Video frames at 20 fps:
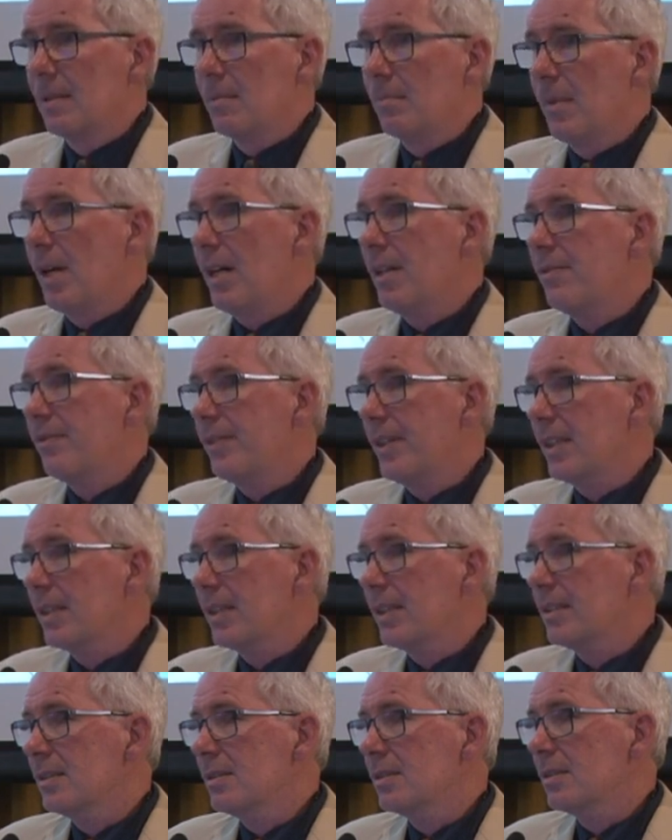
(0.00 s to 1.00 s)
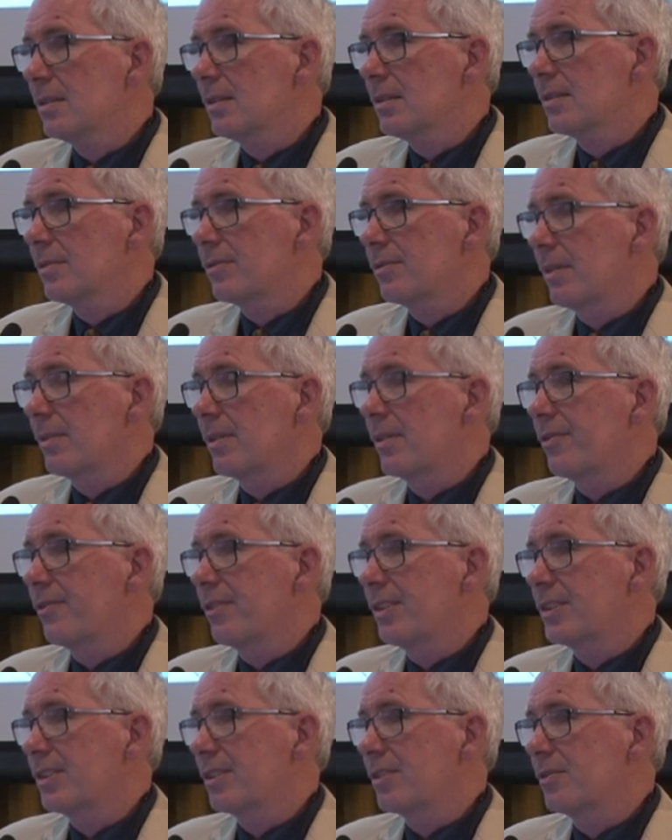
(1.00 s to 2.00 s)
My feelings from the
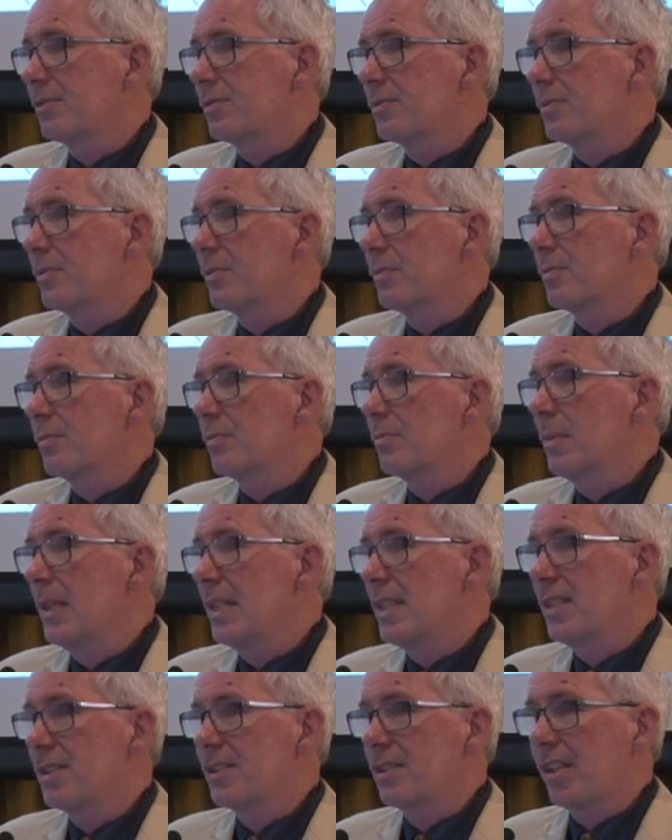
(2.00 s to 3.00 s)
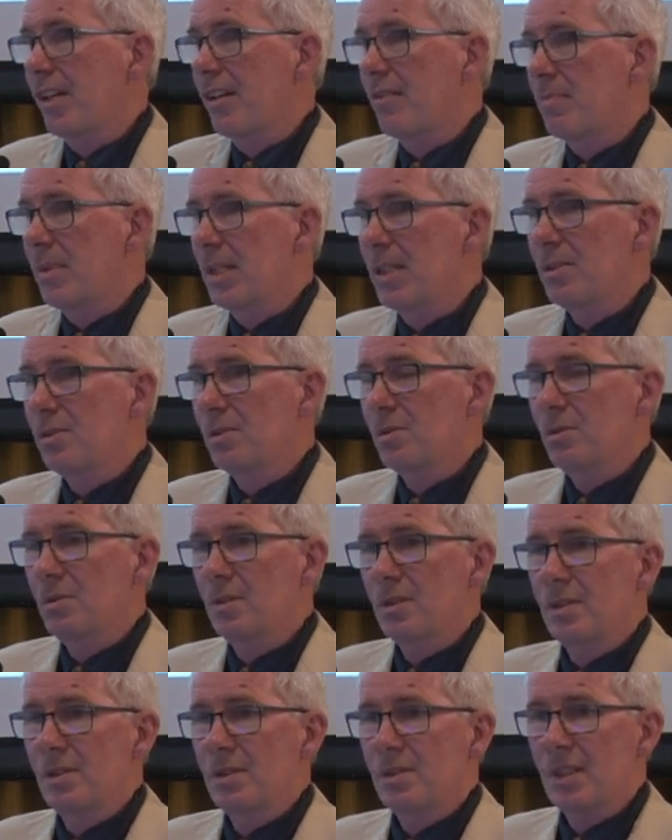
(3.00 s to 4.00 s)
physical meetings that I've been to
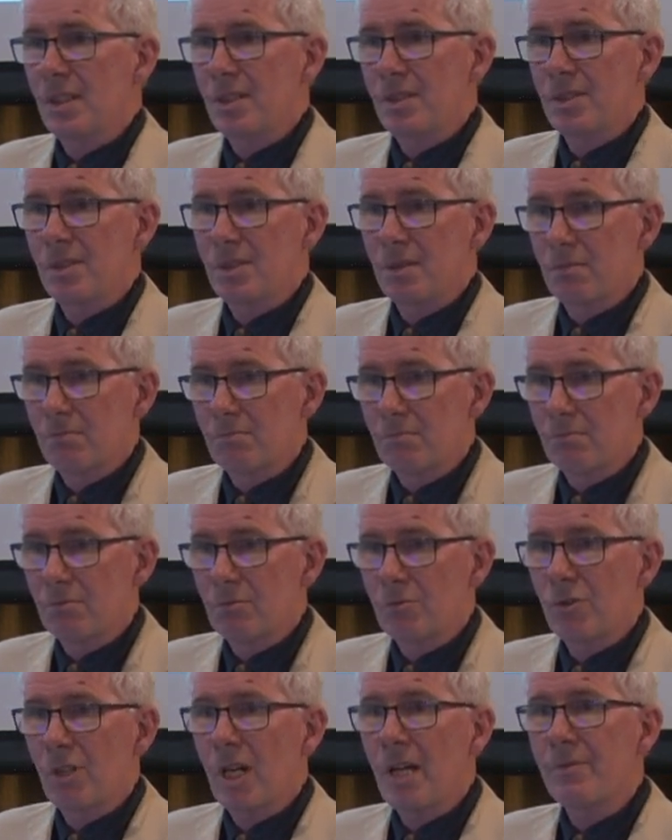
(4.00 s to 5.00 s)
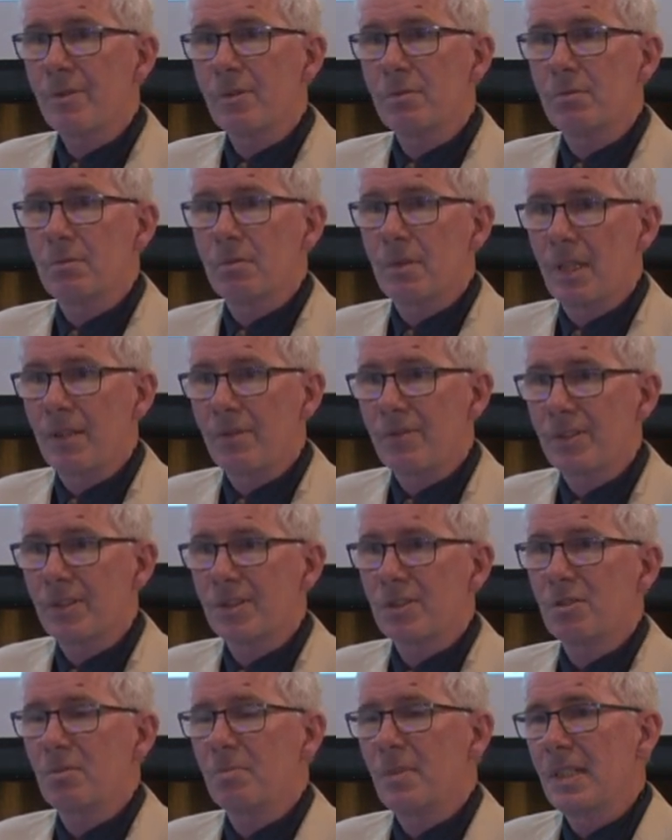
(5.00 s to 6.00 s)
since travel and
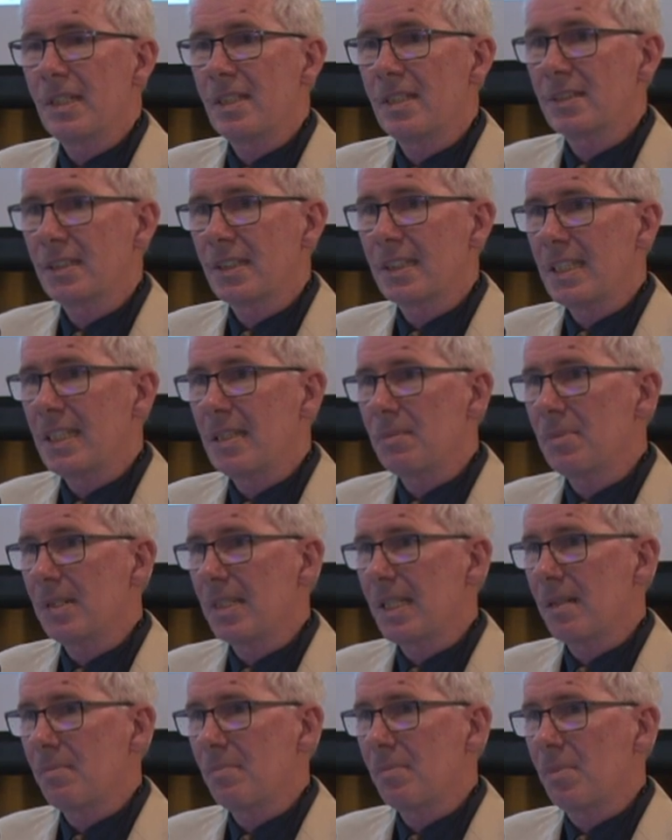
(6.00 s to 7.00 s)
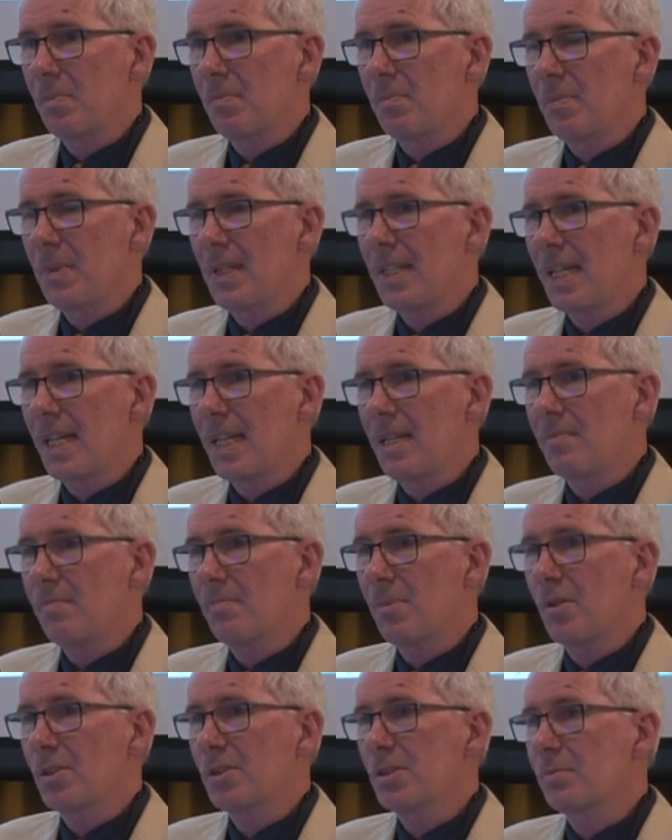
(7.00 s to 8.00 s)
physical meetings again become, became
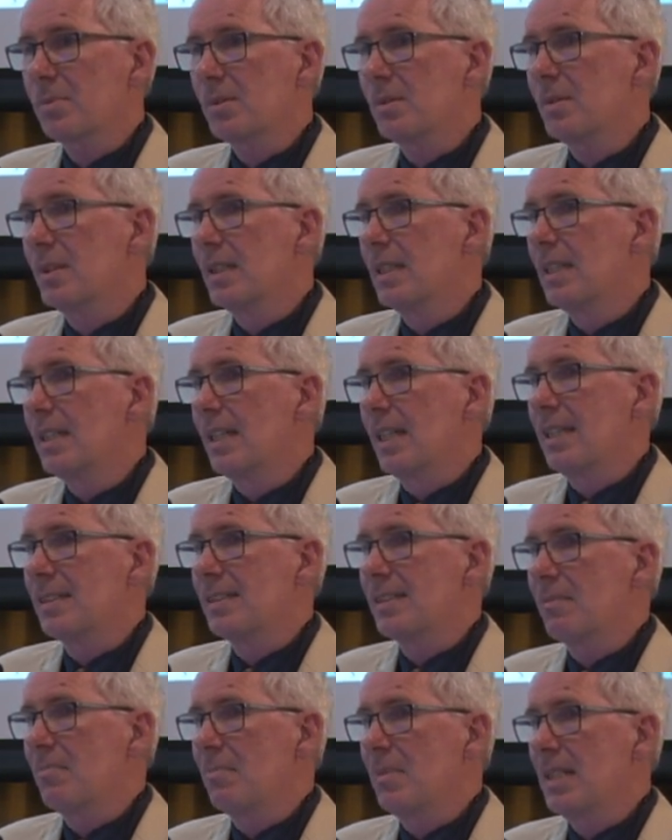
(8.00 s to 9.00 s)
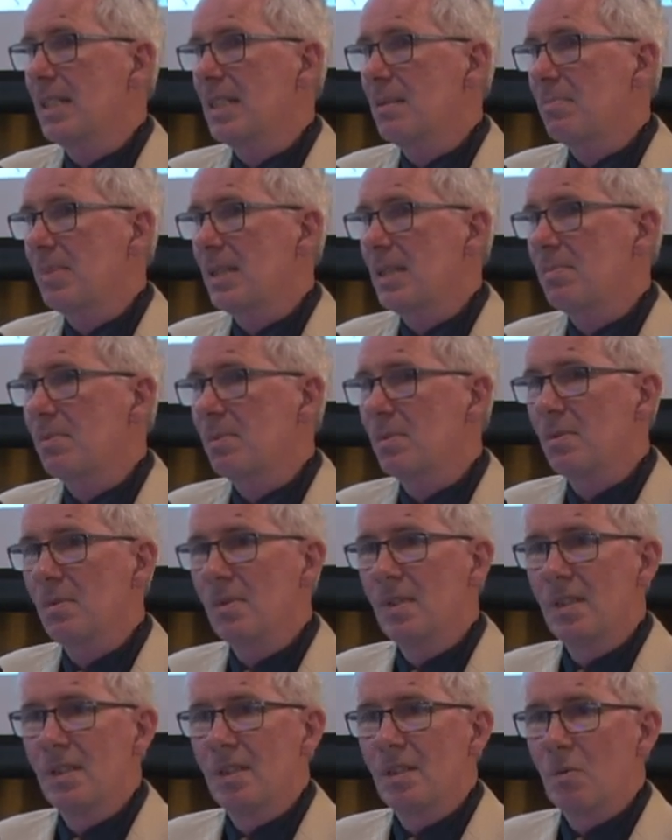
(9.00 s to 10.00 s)
possible is that many people
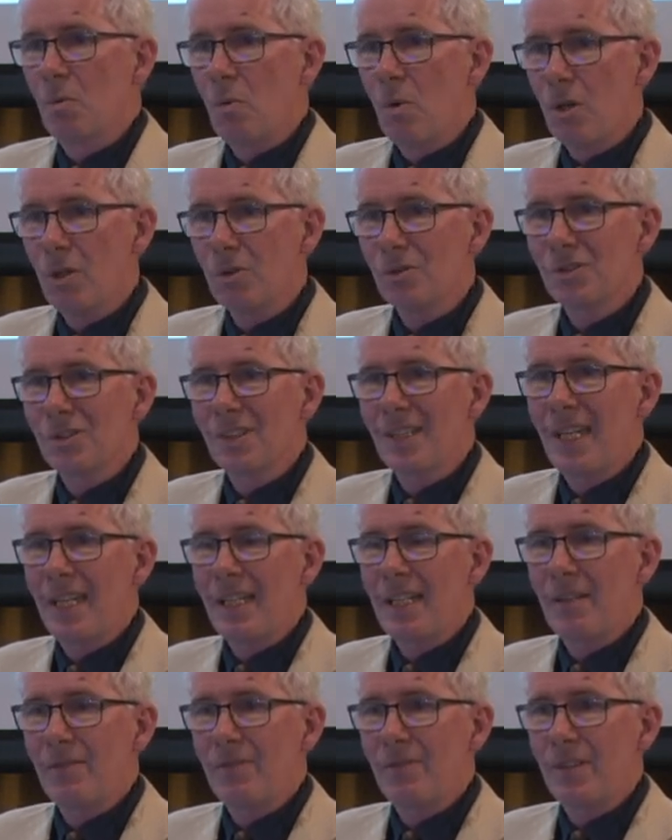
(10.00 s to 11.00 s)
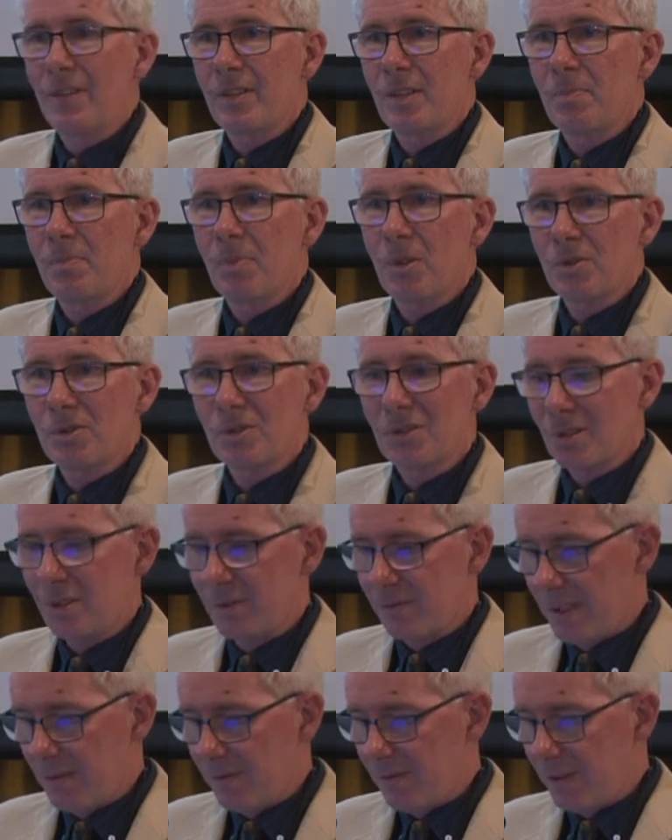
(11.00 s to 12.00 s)
want and are very
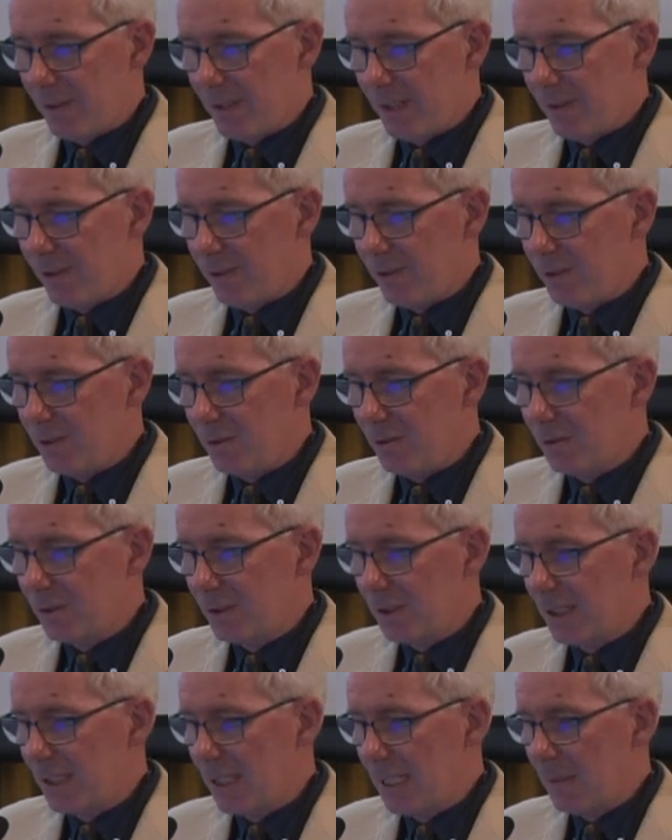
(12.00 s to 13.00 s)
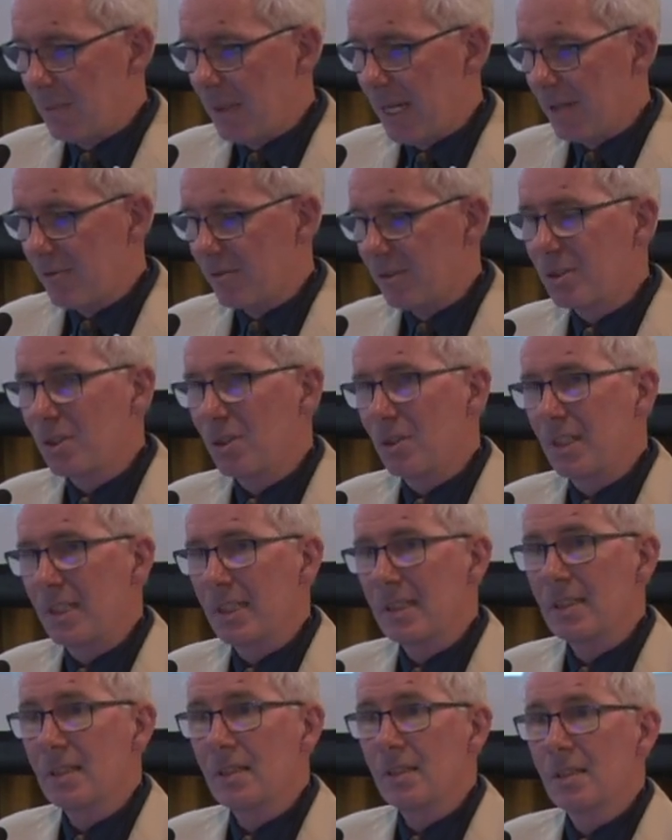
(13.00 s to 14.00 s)
positive and very enthused about
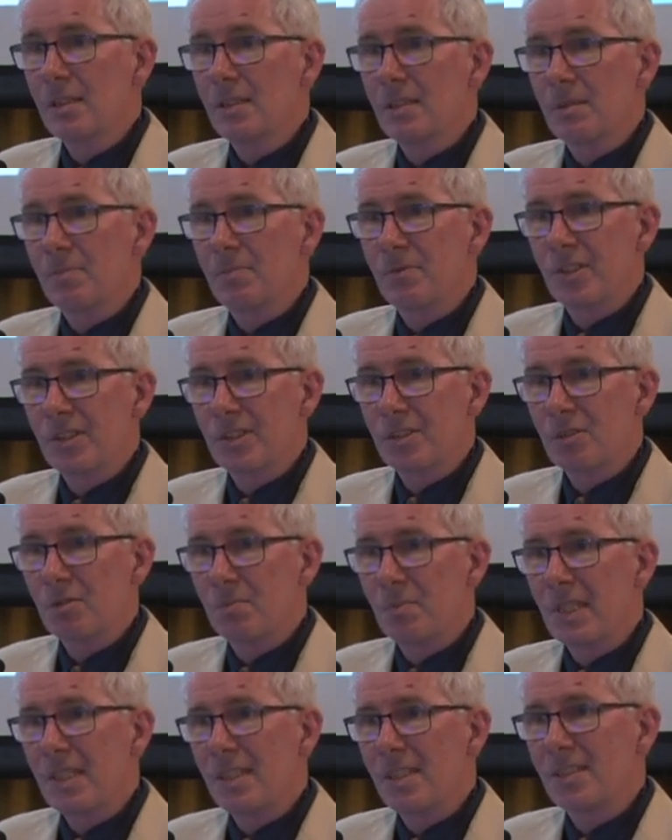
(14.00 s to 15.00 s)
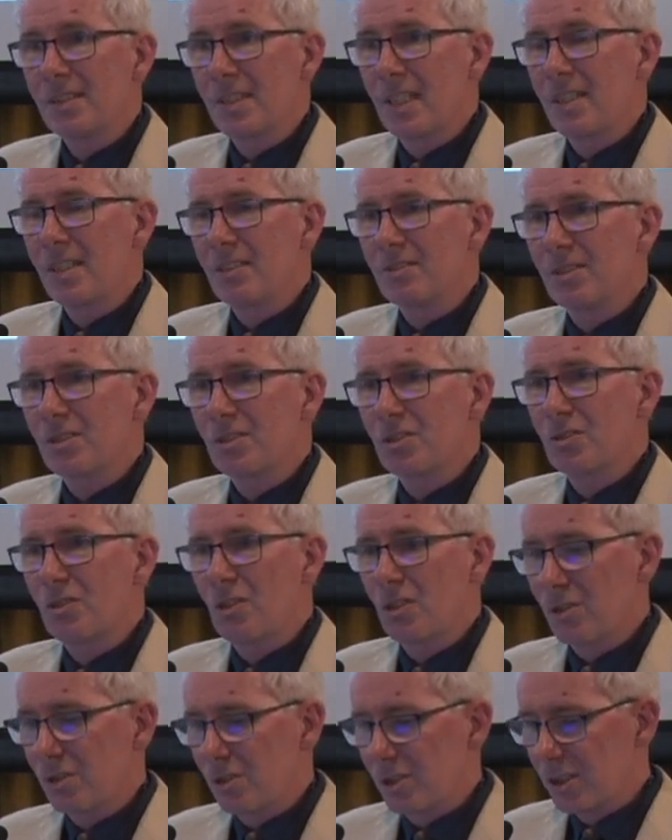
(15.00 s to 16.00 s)
returning to physical meetings and there's a
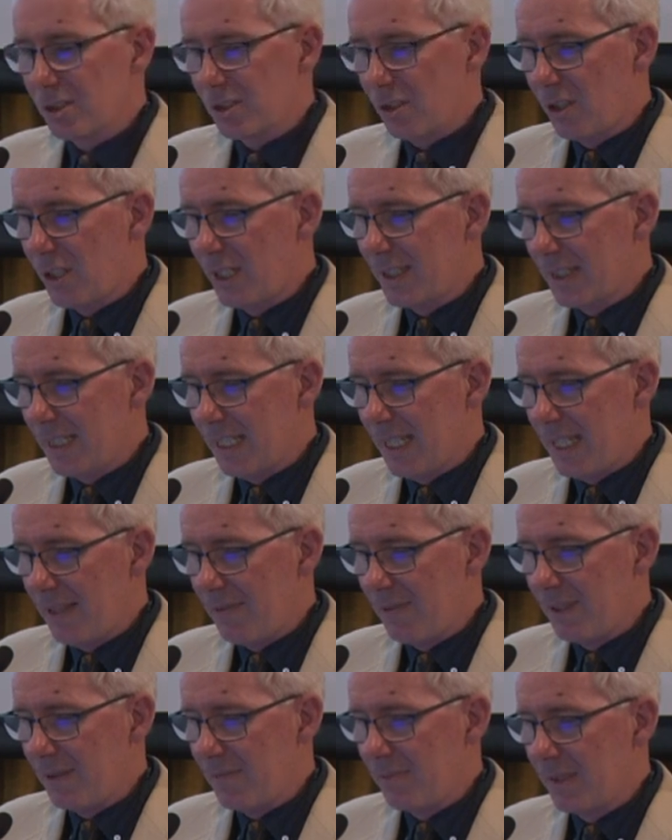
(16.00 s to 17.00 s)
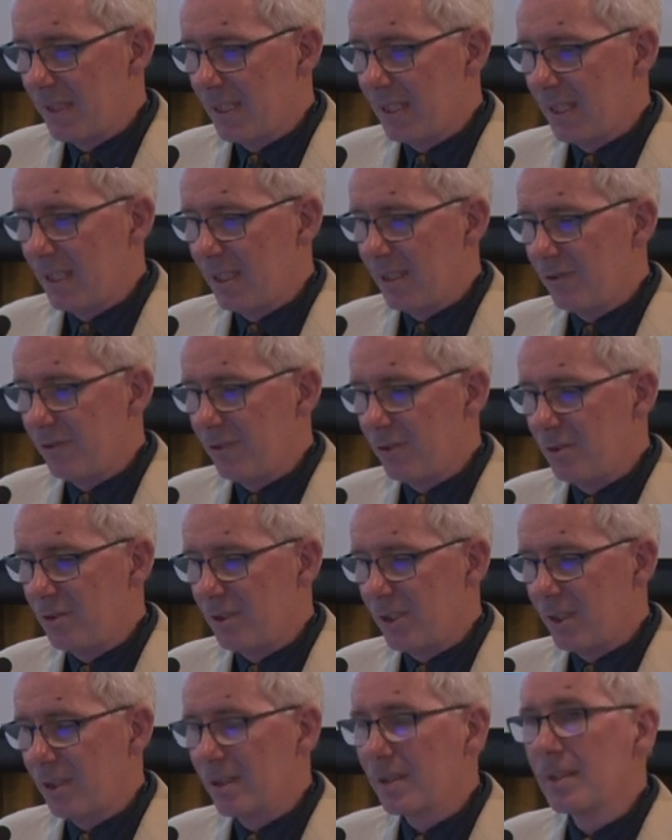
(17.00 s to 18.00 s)
strong desire to have them in the
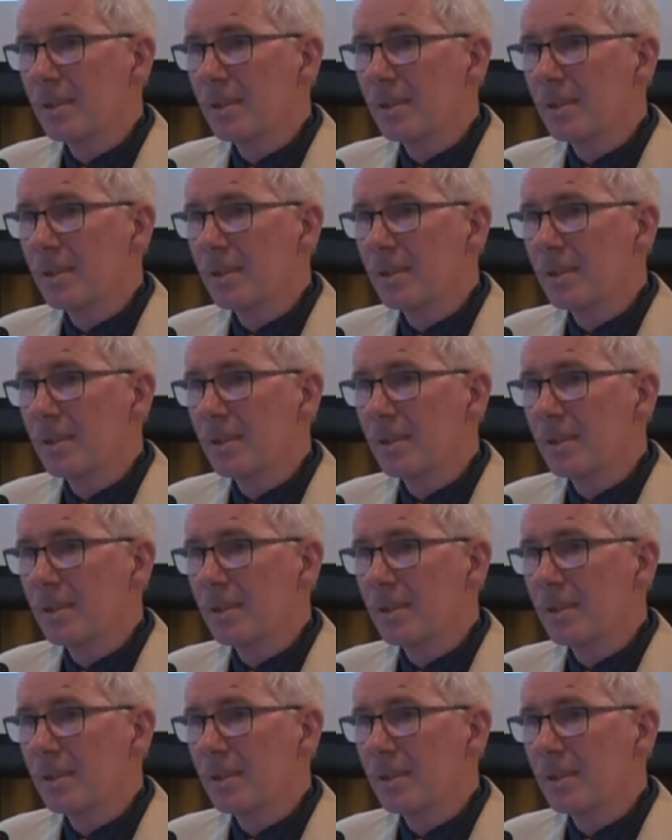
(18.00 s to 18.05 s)
future.